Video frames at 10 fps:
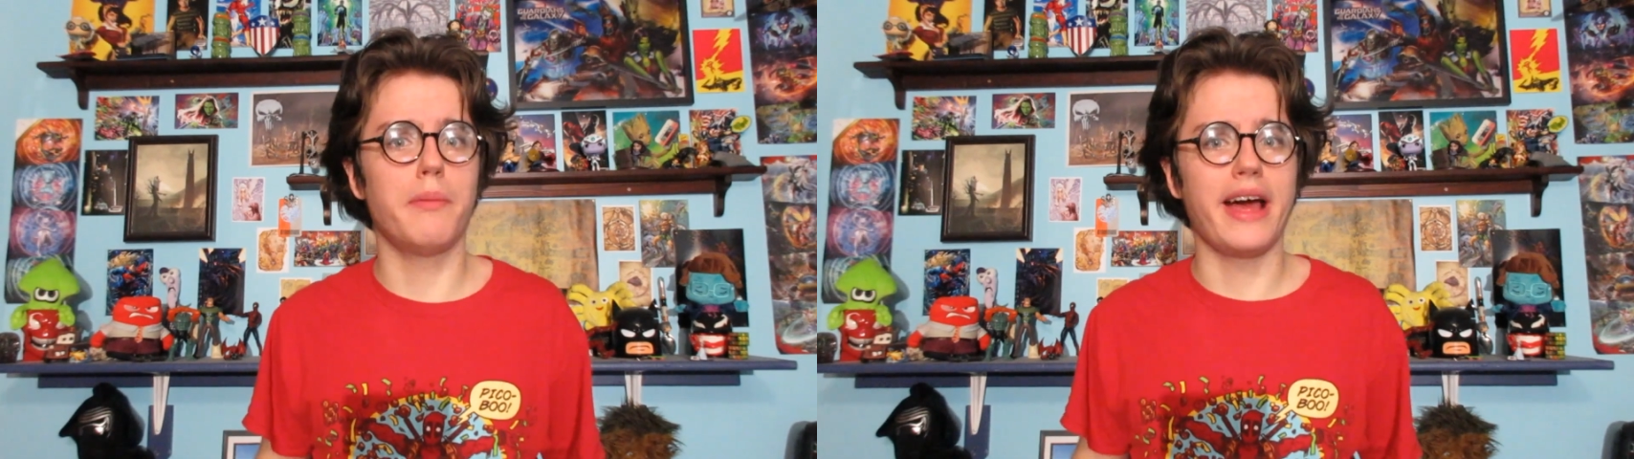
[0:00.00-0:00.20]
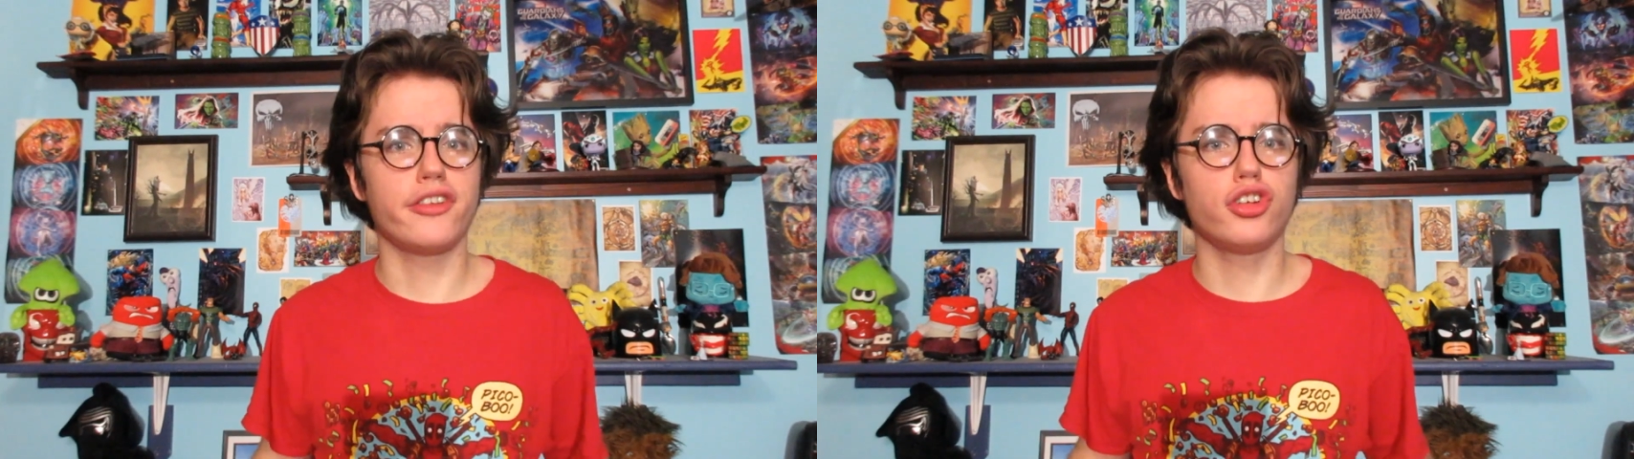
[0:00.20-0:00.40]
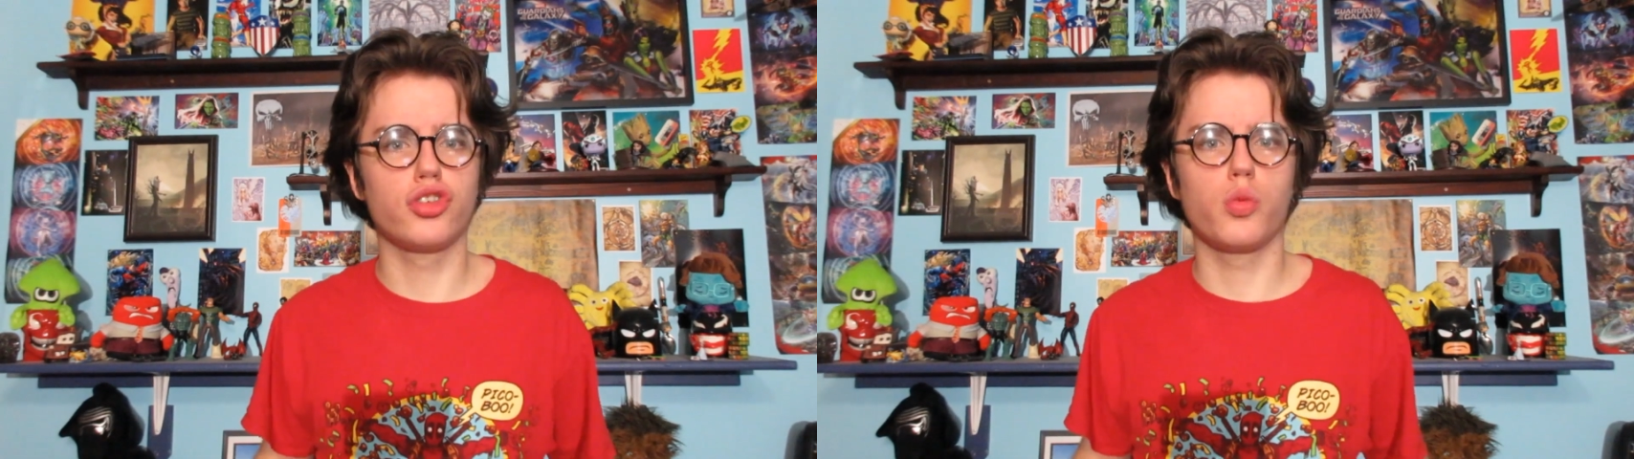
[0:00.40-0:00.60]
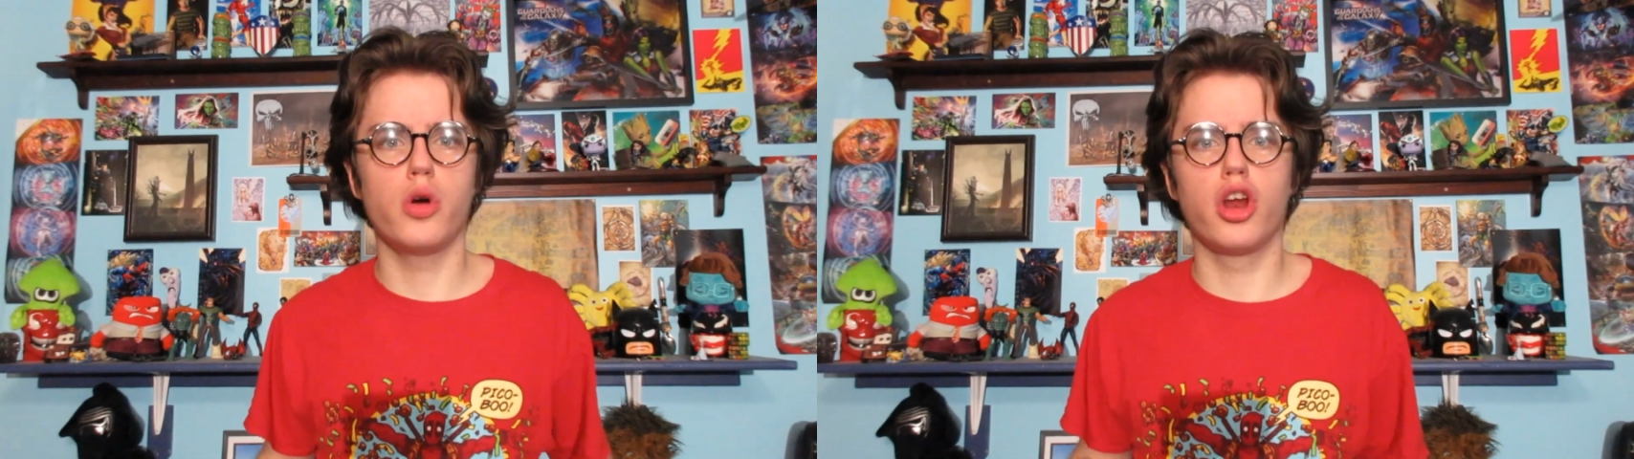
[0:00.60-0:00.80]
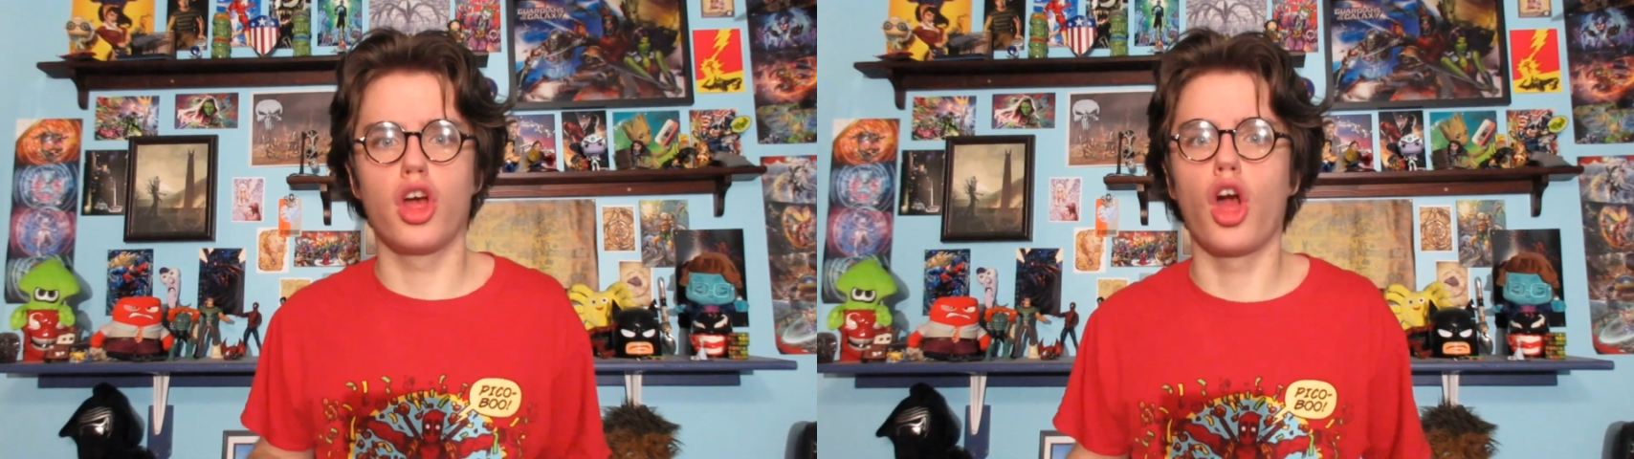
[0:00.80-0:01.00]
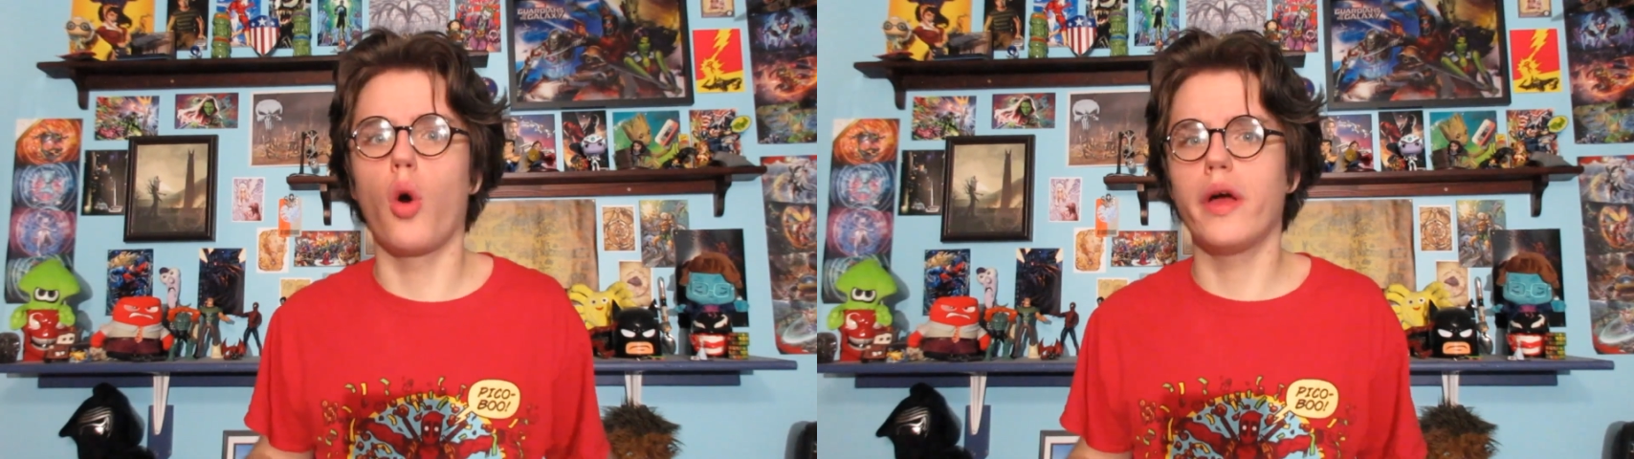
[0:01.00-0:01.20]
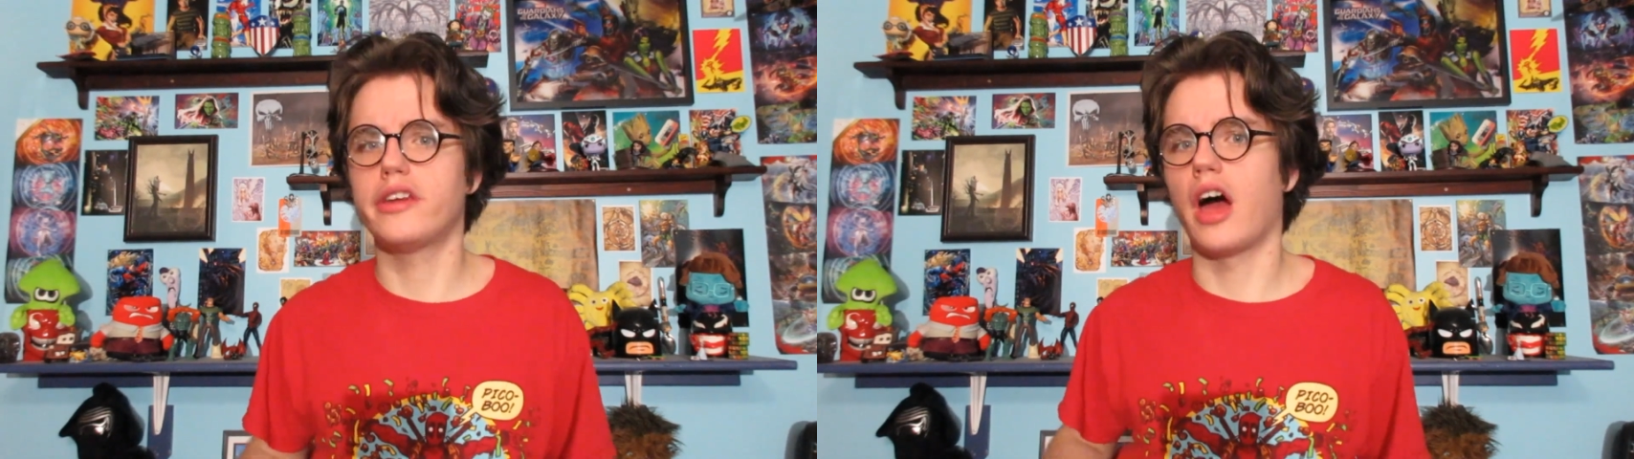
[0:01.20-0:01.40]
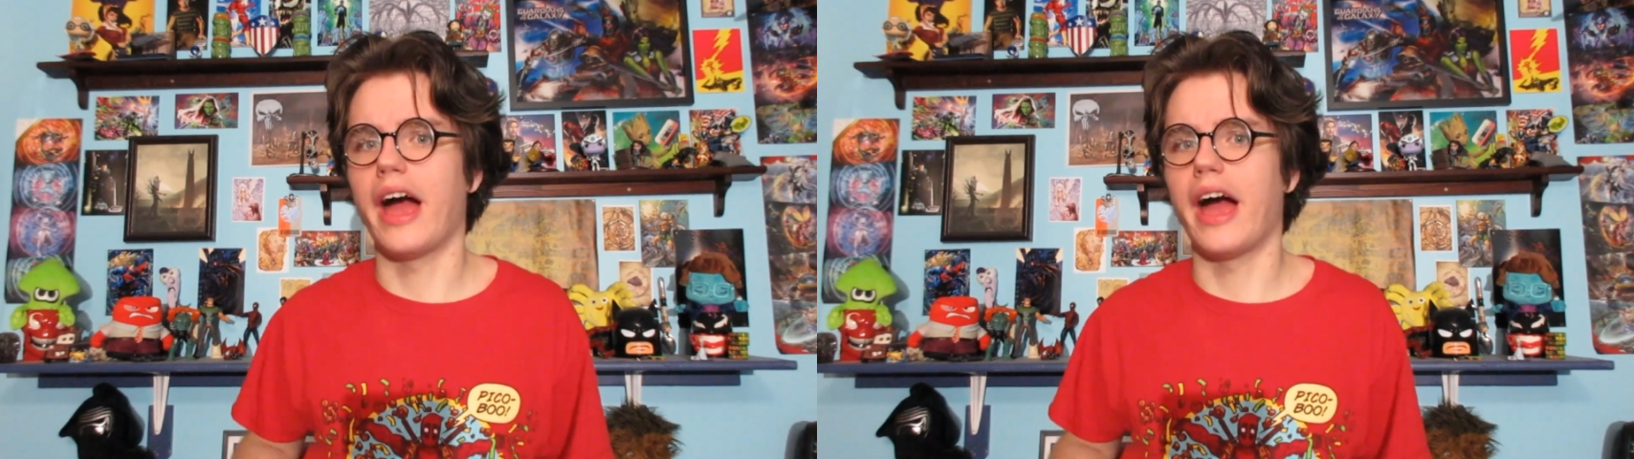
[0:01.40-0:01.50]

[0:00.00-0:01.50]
Masters would go into